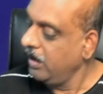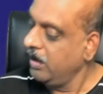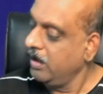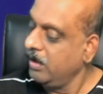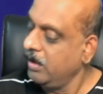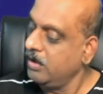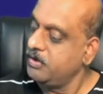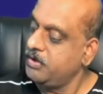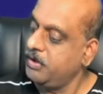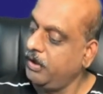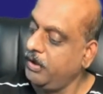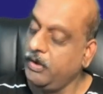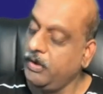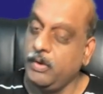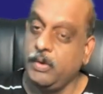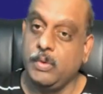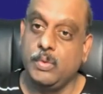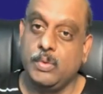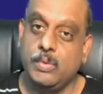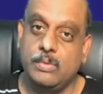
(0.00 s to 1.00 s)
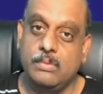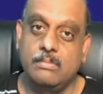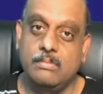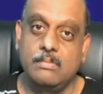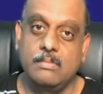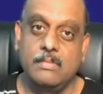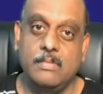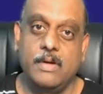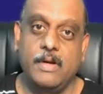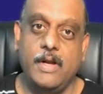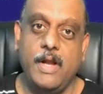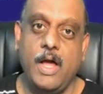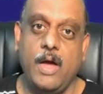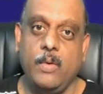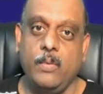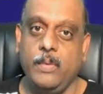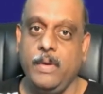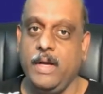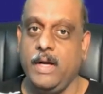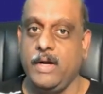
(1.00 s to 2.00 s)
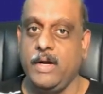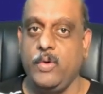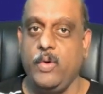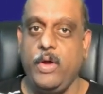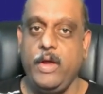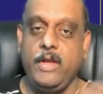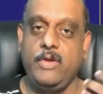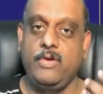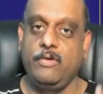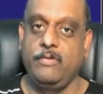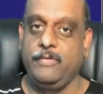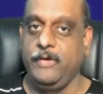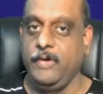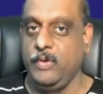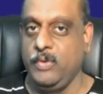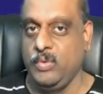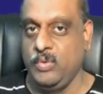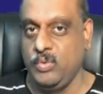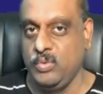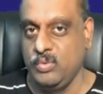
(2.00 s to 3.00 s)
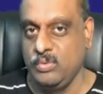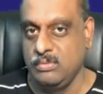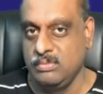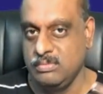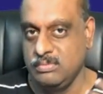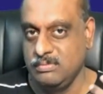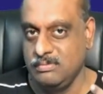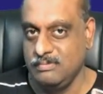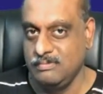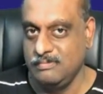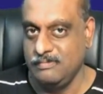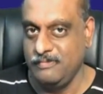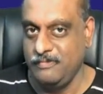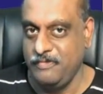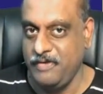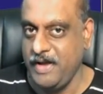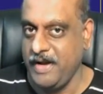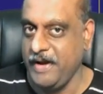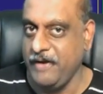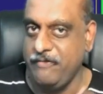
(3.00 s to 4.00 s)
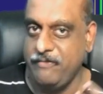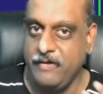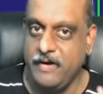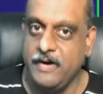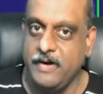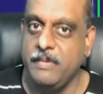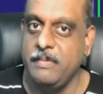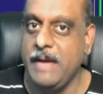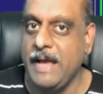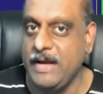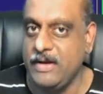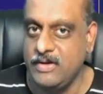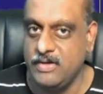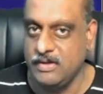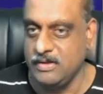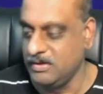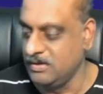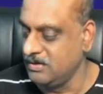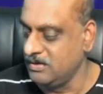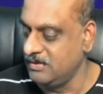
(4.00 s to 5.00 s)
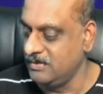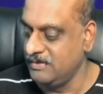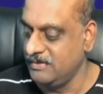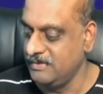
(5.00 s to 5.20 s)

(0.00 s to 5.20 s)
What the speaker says: So now we are going to a few very fundamental